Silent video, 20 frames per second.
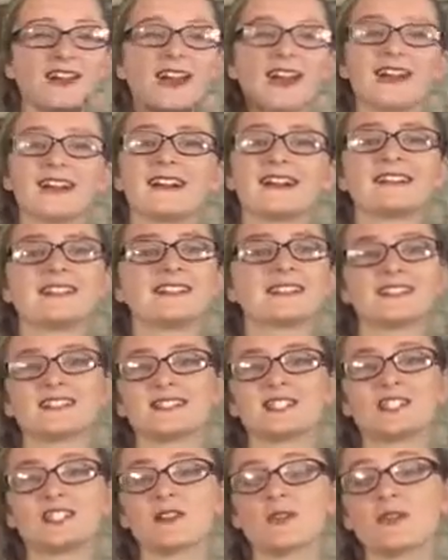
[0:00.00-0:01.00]
And
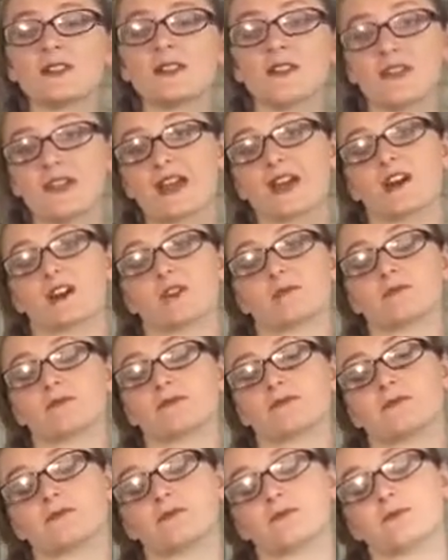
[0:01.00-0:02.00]
she's only there
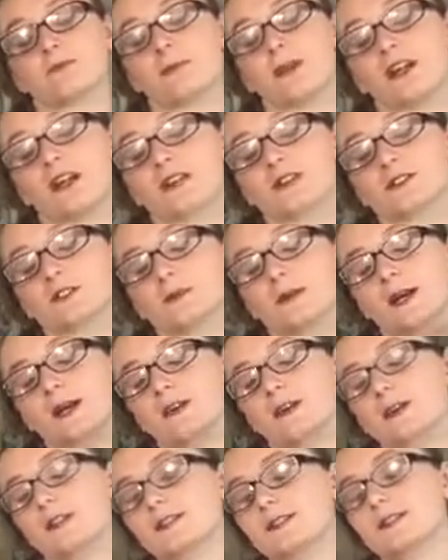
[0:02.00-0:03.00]
because her
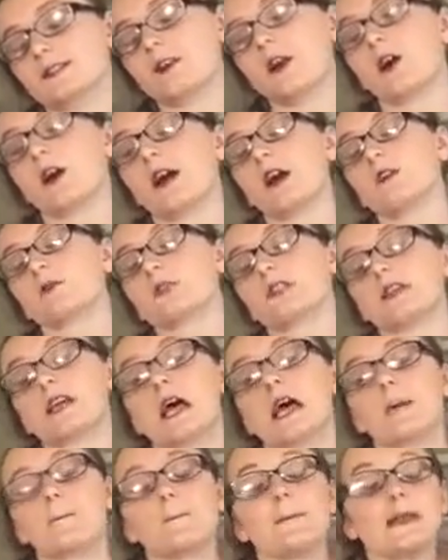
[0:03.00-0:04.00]
parents are
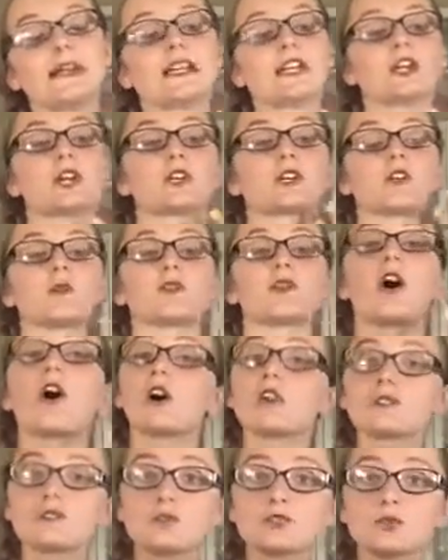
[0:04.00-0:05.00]
making her go to
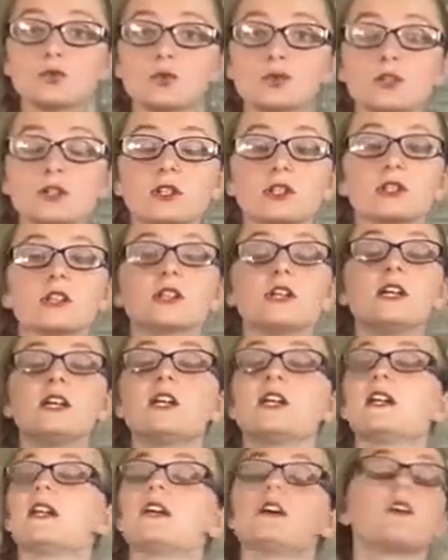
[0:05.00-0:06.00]
art school,
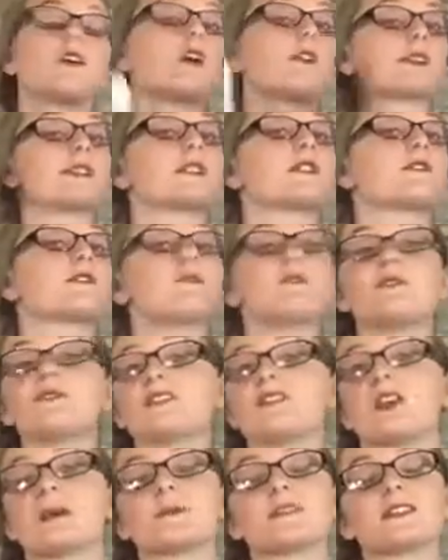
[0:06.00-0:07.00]
all these different
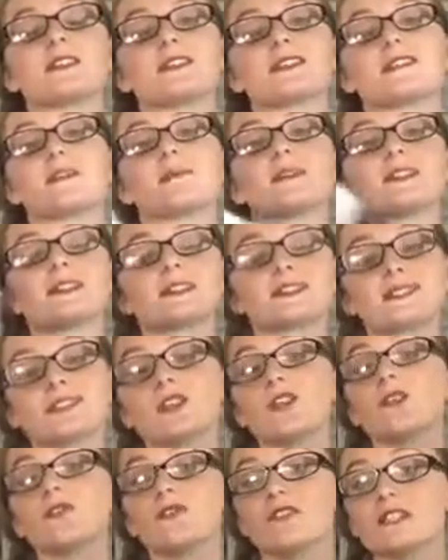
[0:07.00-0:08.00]
museums and exhibits
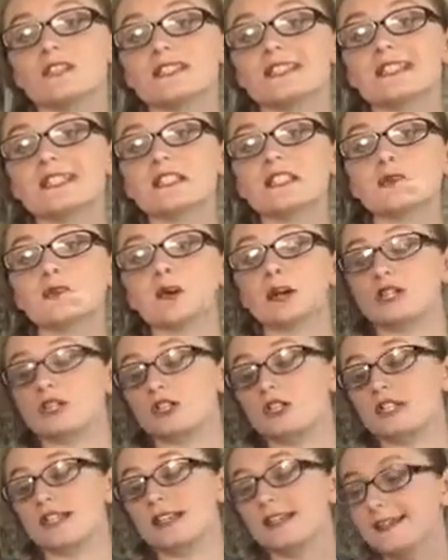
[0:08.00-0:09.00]
to visit while
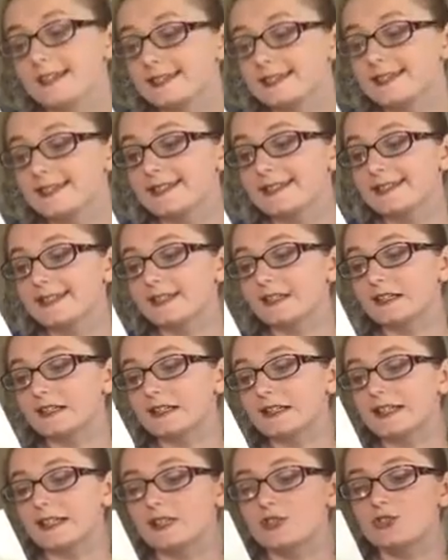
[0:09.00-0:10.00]
she is in
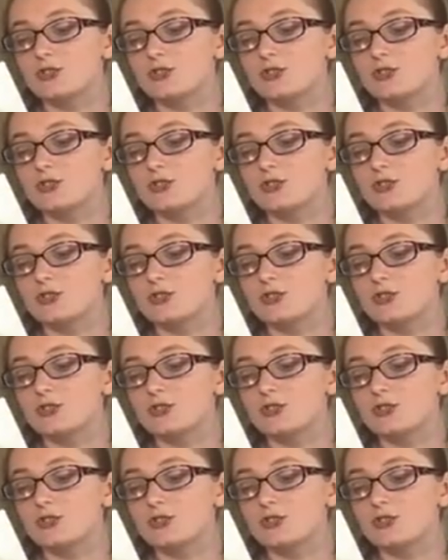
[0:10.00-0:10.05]
Italy.